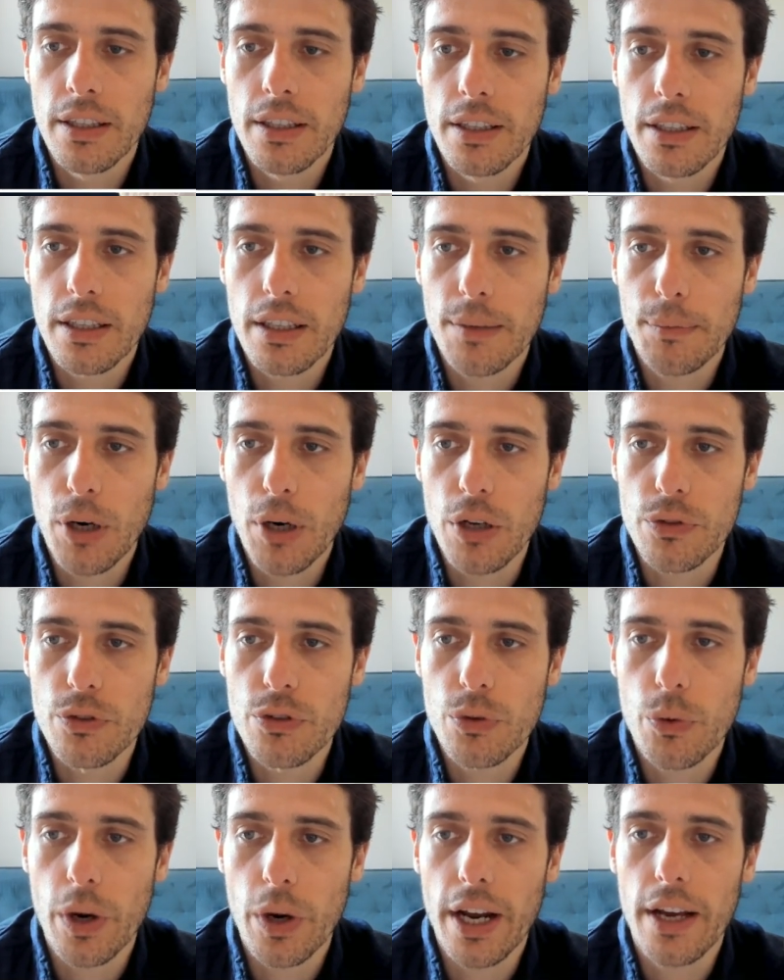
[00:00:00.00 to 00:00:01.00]
Come on,
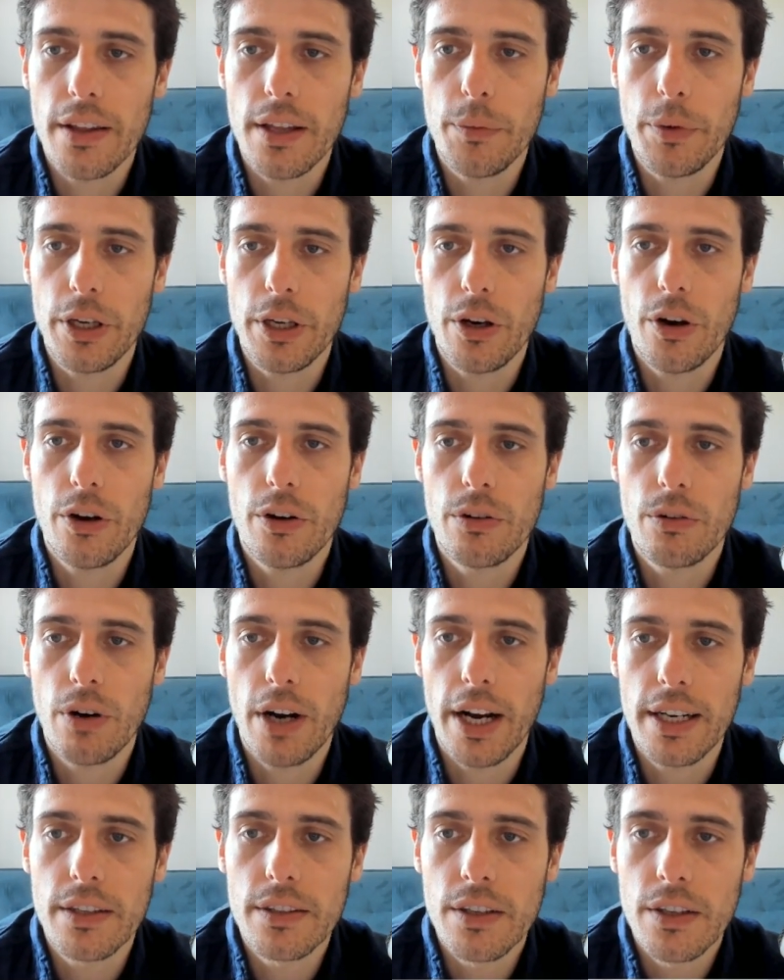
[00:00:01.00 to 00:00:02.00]
square, there we go,
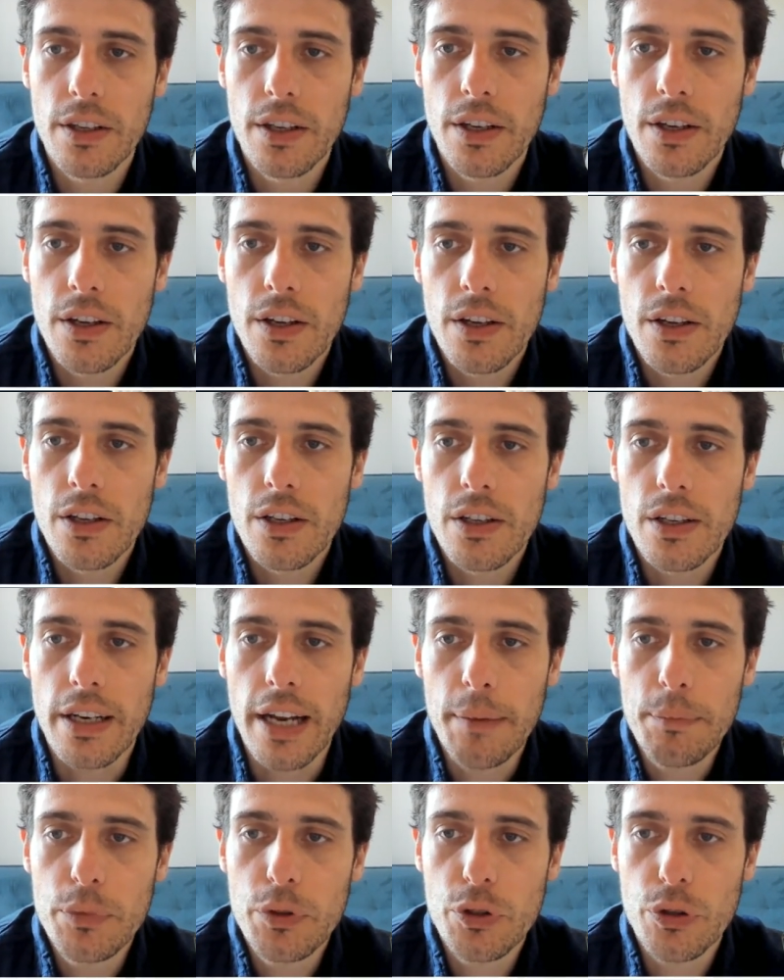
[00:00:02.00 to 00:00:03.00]
right.
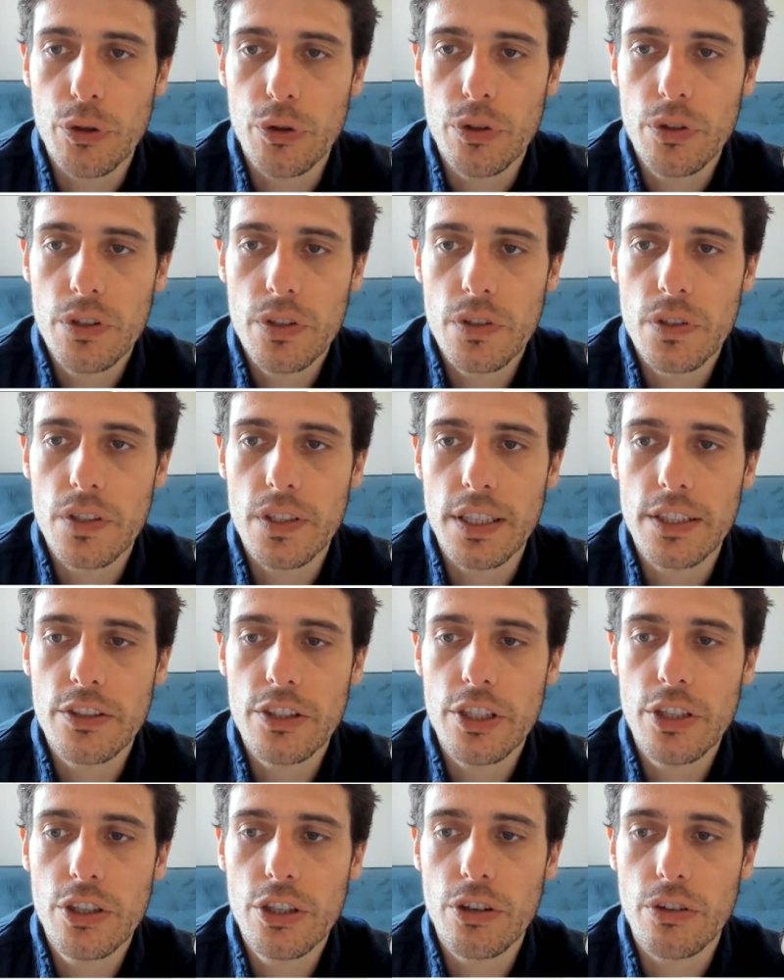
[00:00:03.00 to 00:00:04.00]
Neptune,
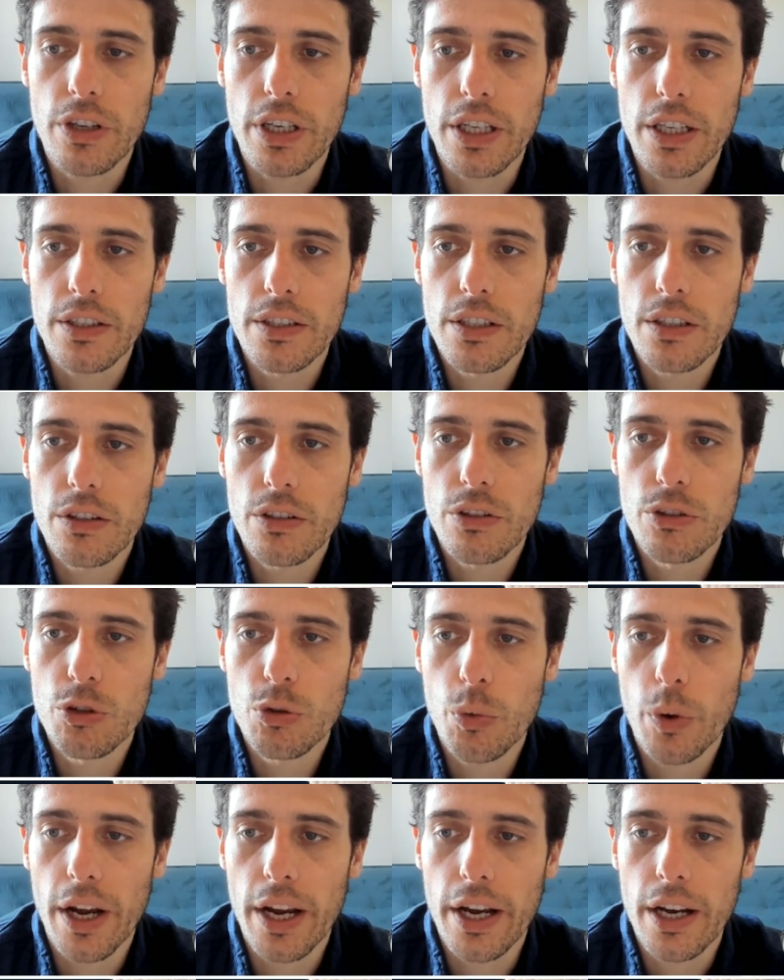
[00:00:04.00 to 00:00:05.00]
16 degrees,
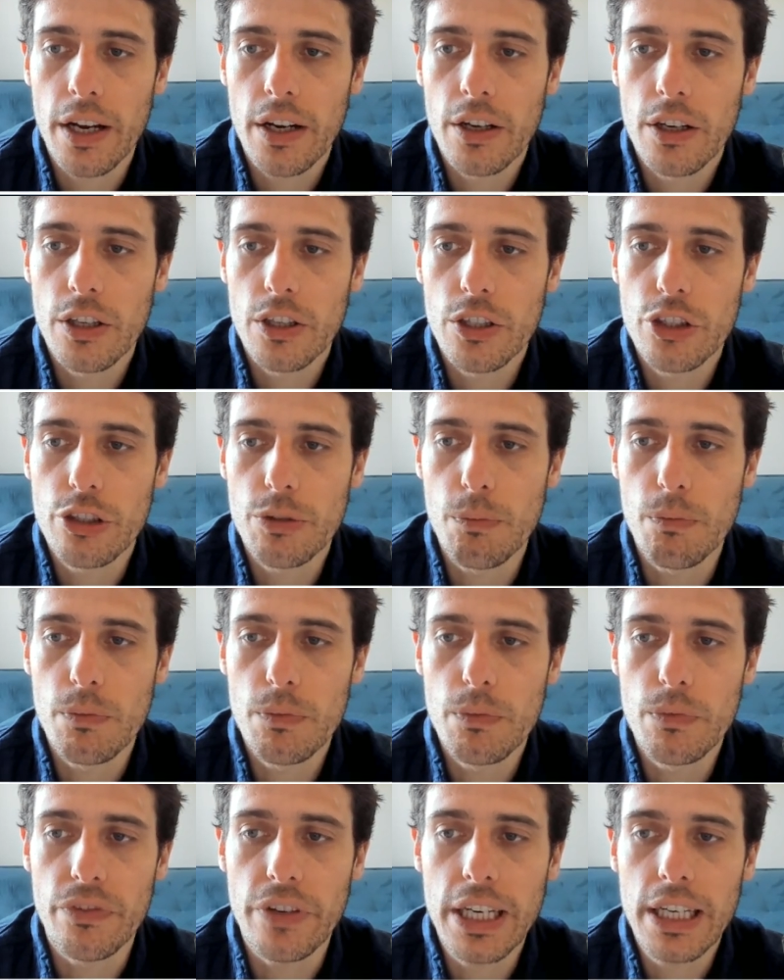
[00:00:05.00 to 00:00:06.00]
square,
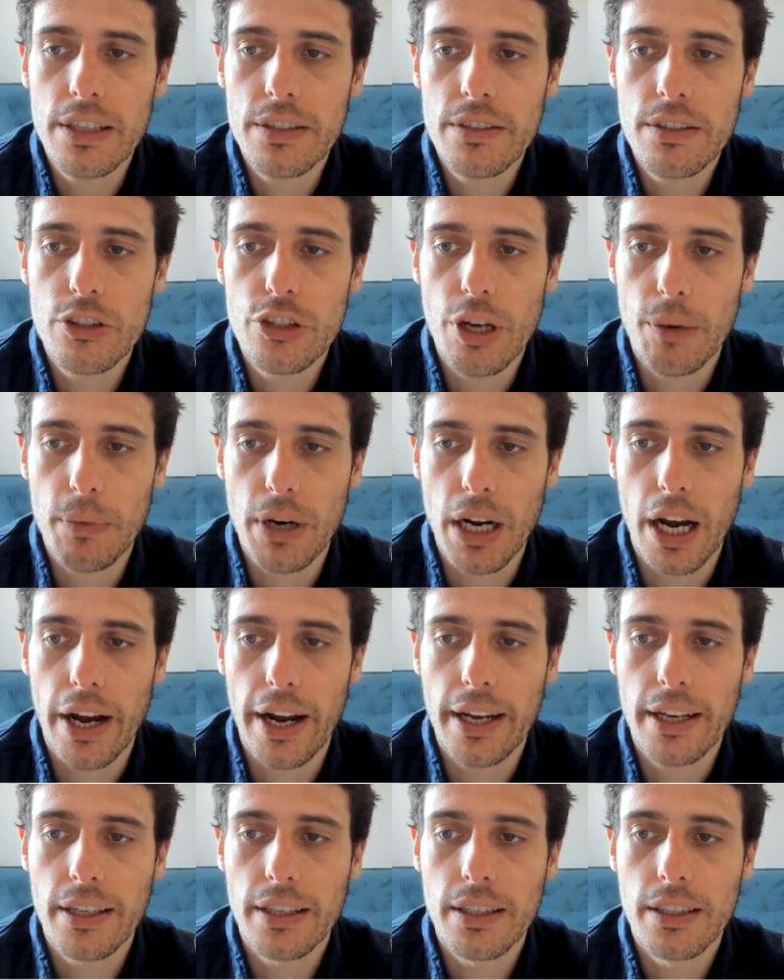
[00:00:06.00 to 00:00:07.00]
Venus and
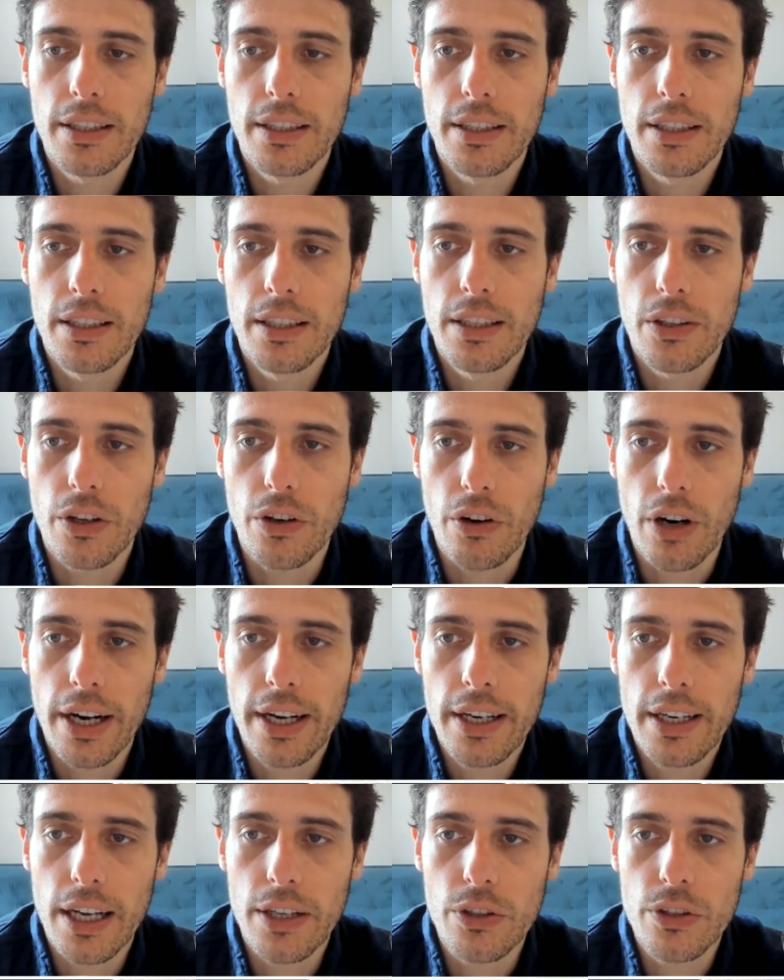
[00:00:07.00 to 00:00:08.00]
Gemini, all
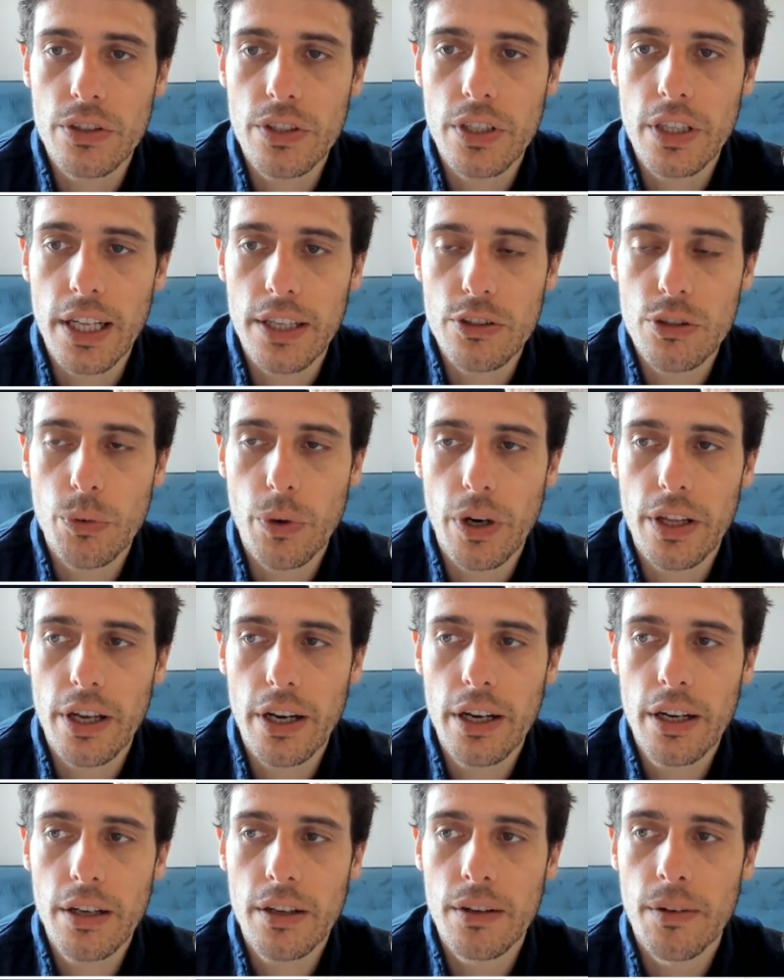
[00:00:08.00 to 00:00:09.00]
right, and you see that square there?